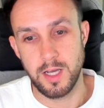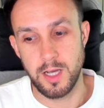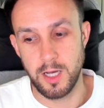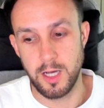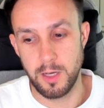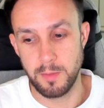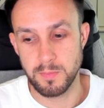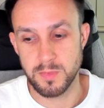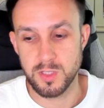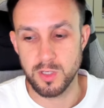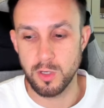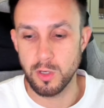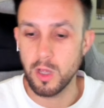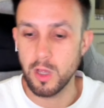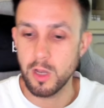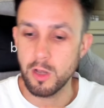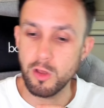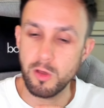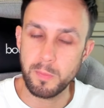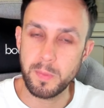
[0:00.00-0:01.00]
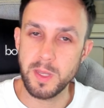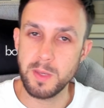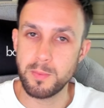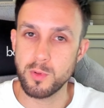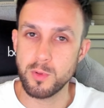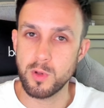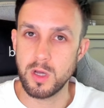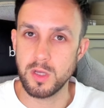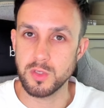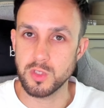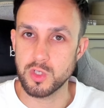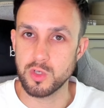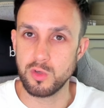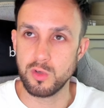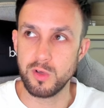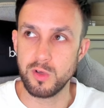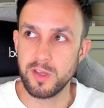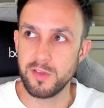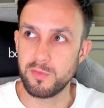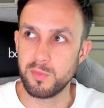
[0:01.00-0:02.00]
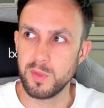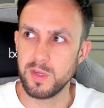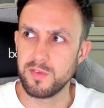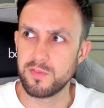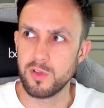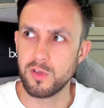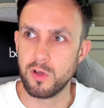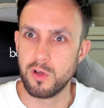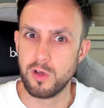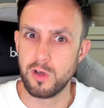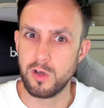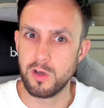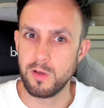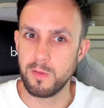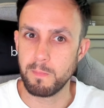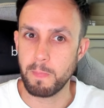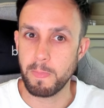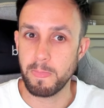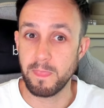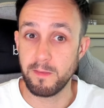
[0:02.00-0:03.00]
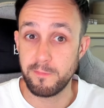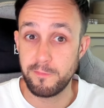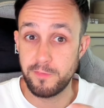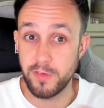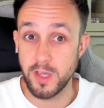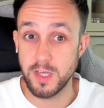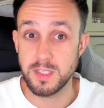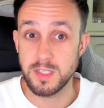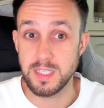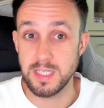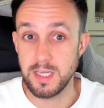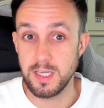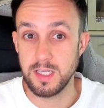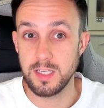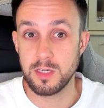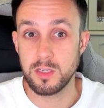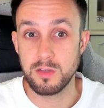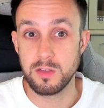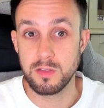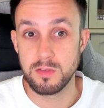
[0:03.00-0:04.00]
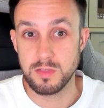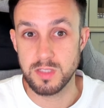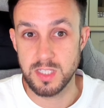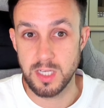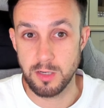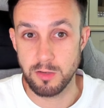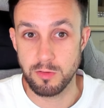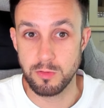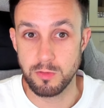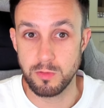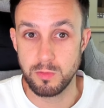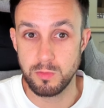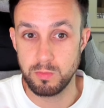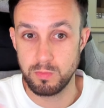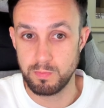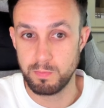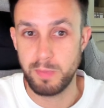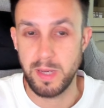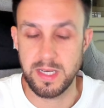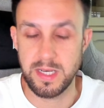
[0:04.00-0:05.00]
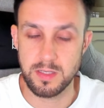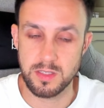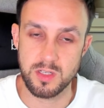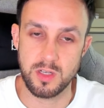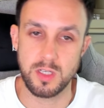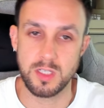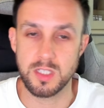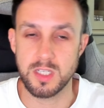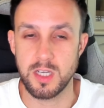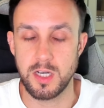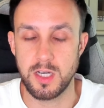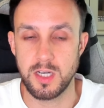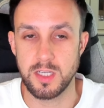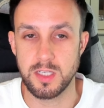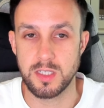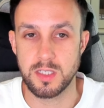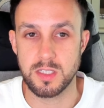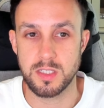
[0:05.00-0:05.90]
So a lot of people aren't sure if we've got 30 serial pen signed cards